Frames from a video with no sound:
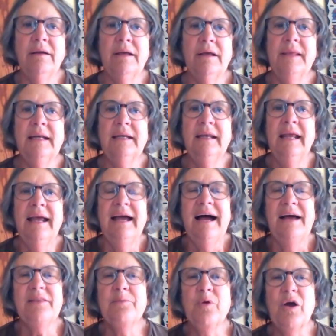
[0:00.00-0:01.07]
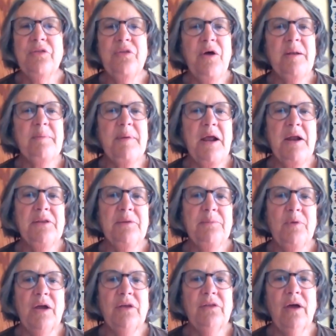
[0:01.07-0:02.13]
And then the more I thought about it, the
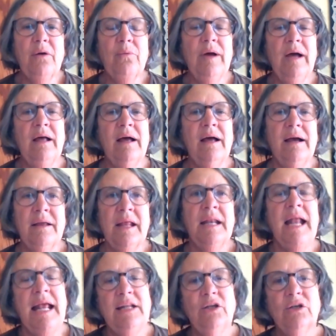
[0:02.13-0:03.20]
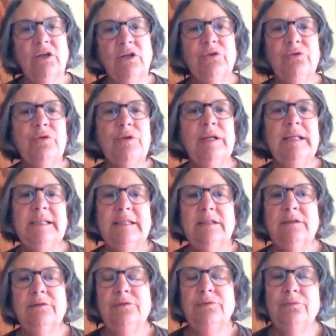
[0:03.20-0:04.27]
more I thought, well, and I looked through the list
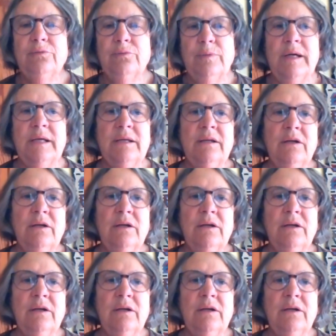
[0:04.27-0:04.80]
of what,